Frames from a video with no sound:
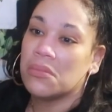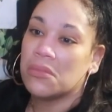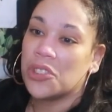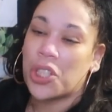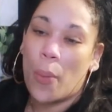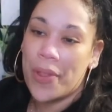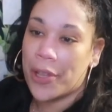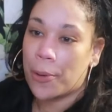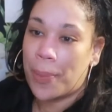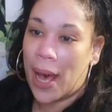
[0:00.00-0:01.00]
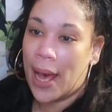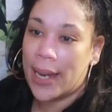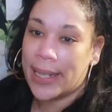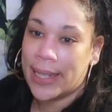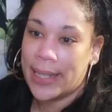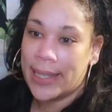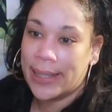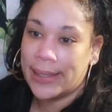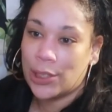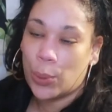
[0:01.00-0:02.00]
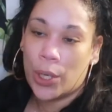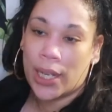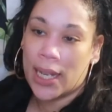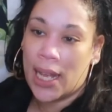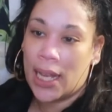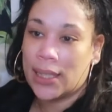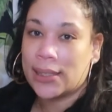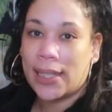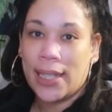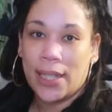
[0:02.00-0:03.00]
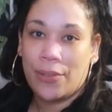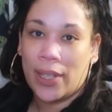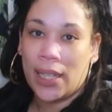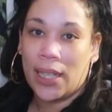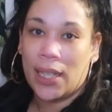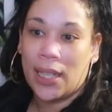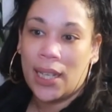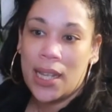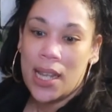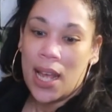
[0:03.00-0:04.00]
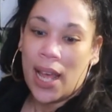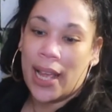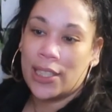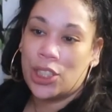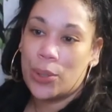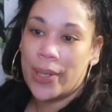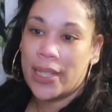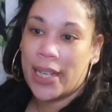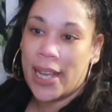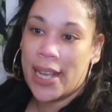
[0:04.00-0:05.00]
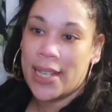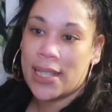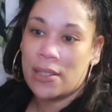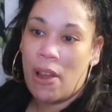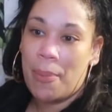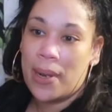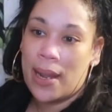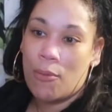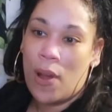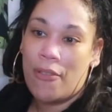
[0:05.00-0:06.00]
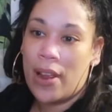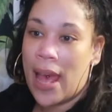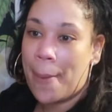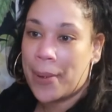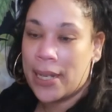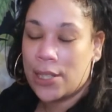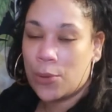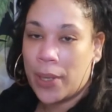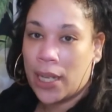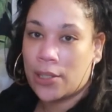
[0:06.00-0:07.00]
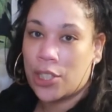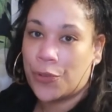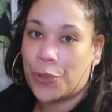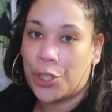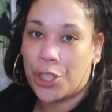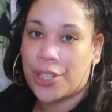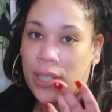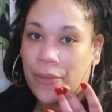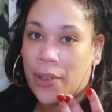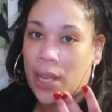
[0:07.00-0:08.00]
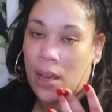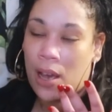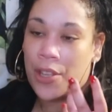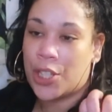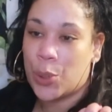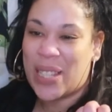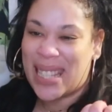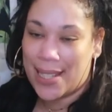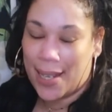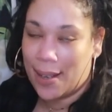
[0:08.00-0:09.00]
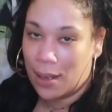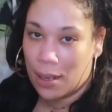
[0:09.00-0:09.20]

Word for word: showing their bodies, twerking on TV, and doing this. Whatever, whatever happened to being just for your significant other to see.